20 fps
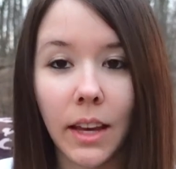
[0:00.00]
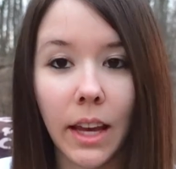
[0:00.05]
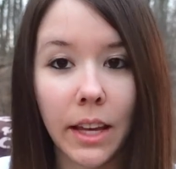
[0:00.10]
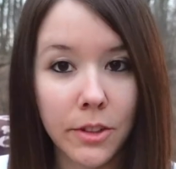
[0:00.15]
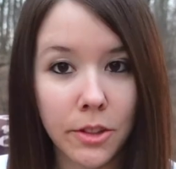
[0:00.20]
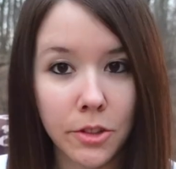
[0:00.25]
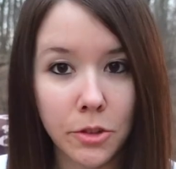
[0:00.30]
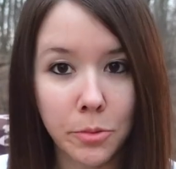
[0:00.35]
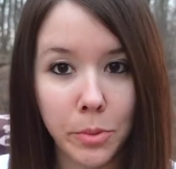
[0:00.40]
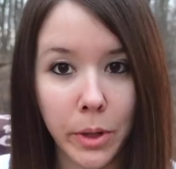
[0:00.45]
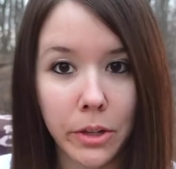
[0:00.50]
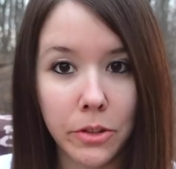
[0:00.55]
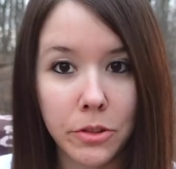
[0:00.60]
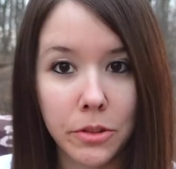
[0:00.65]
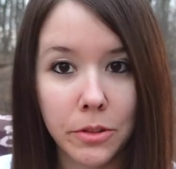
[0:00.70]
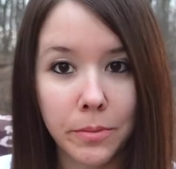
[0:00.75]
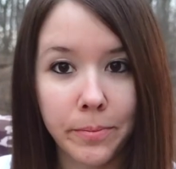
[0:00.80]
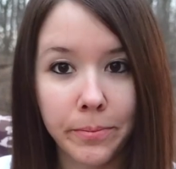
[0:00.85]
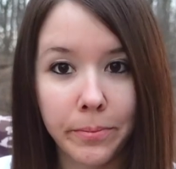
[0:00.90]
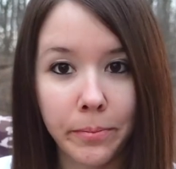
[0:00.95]
a dish brush.
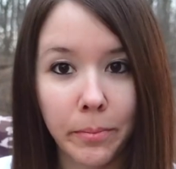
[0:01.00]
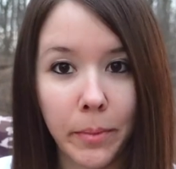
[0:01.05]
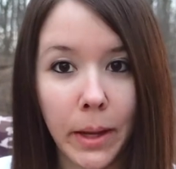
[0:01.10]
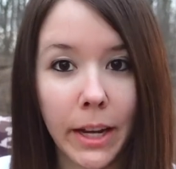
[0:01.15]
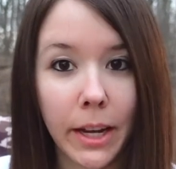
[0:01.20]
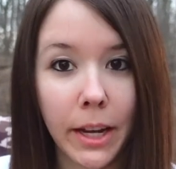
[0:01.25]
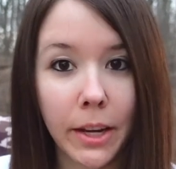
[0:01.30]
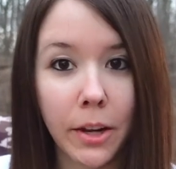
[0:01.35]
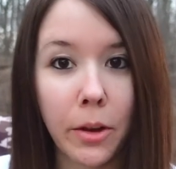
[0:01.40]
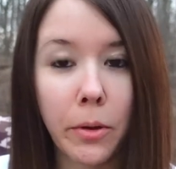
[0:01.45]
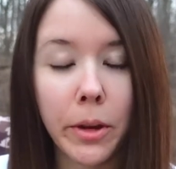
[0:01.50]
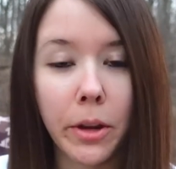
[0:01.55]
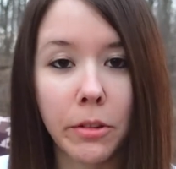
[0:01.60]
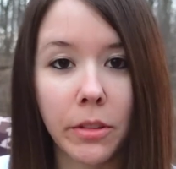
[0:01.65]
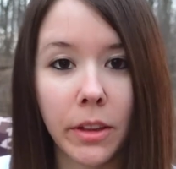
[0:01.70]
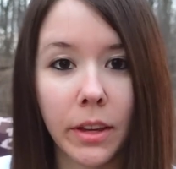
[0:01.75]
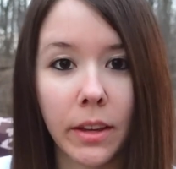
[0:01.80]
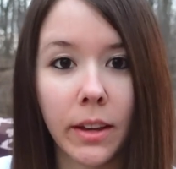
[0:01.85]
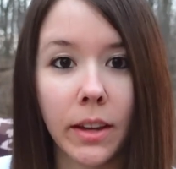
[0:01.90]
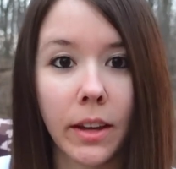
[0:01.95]
And I know what you're
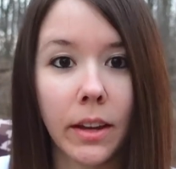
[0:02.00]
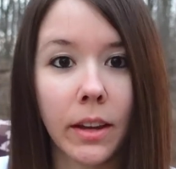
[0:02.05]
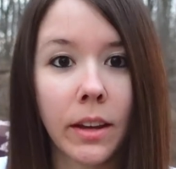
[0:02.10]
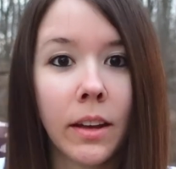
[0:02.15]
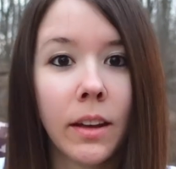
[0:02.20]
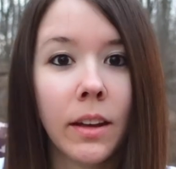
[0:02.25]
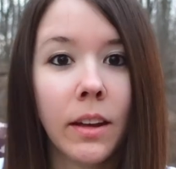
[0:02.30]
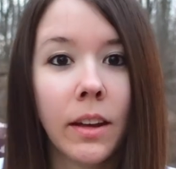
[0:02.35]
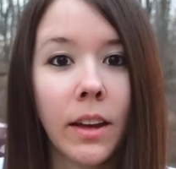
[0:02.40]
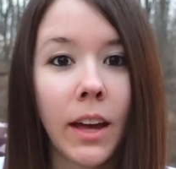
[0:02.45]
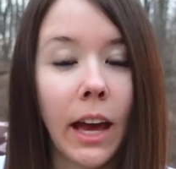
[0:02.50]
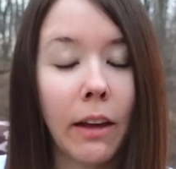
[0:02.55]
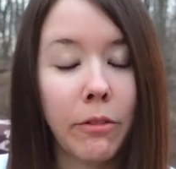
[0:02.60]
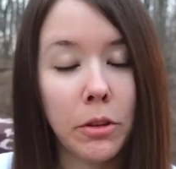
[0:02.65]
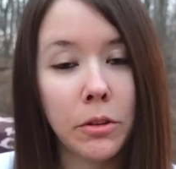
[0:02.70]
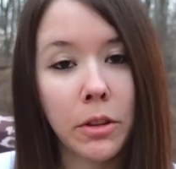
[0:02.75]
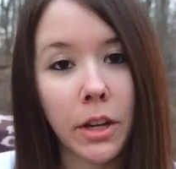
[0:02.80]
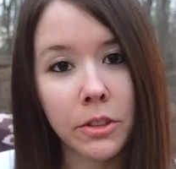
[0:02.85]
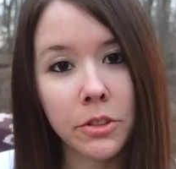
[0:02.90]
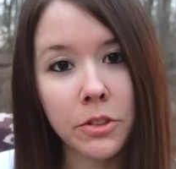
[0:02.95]
thinking. Have
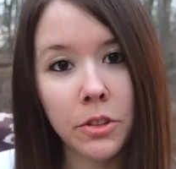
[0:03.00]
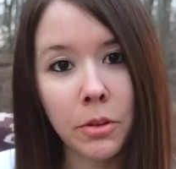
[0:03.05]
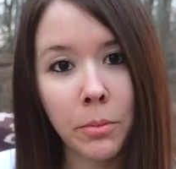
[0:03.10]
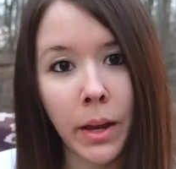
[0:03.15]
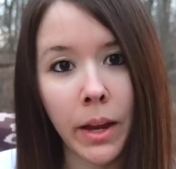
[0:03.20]
you lost your